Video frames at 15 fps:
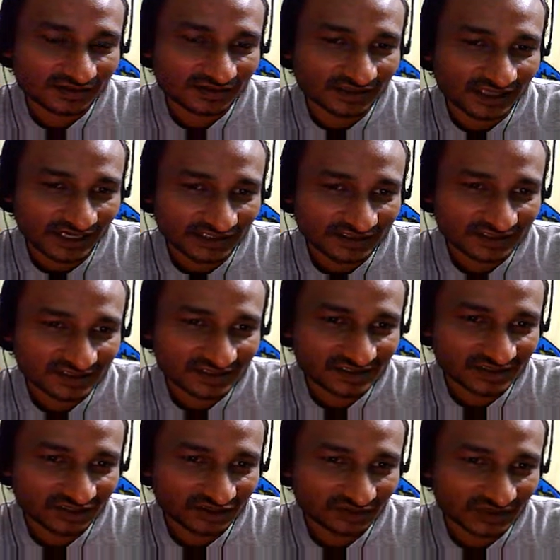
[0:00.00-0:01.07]
That
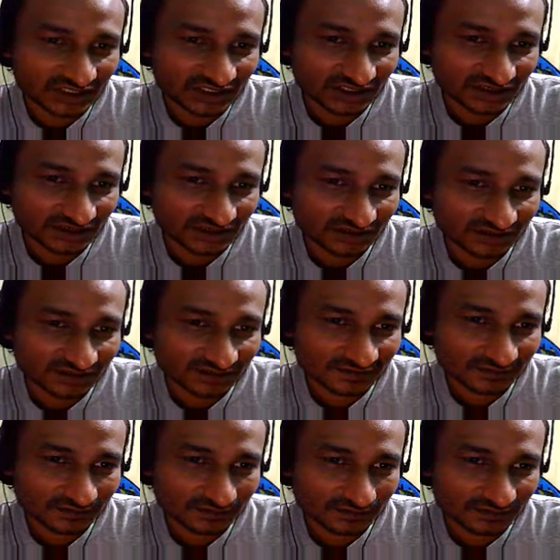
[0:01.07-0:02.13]
situation
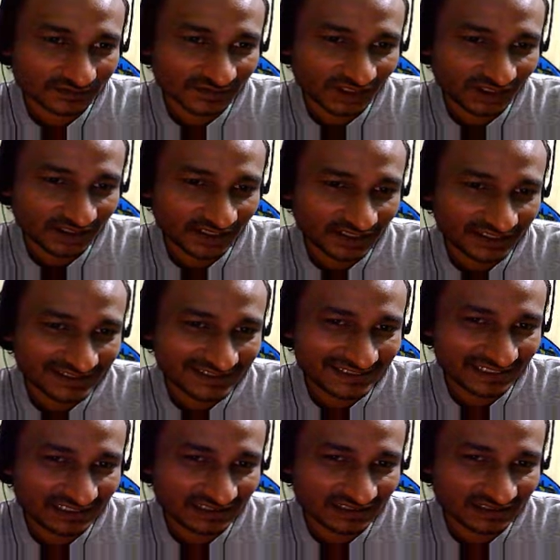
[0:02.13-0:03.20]
has
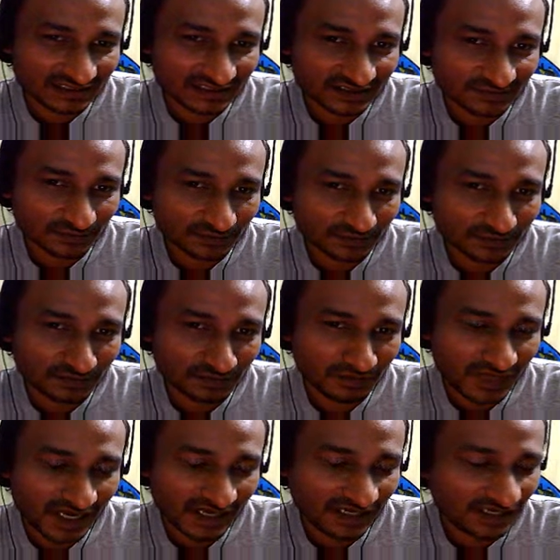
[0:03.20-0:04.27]
taken us
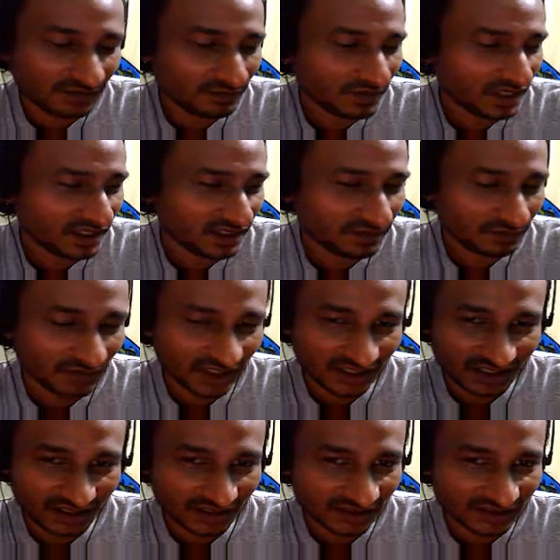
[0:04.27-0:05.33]
many, many,
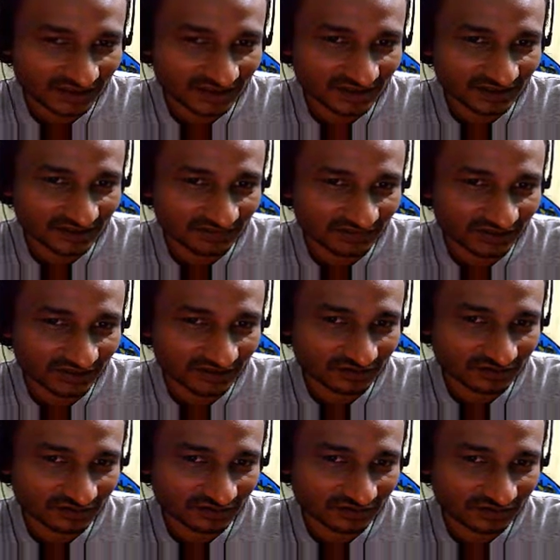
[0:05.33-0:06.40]
many years to live down.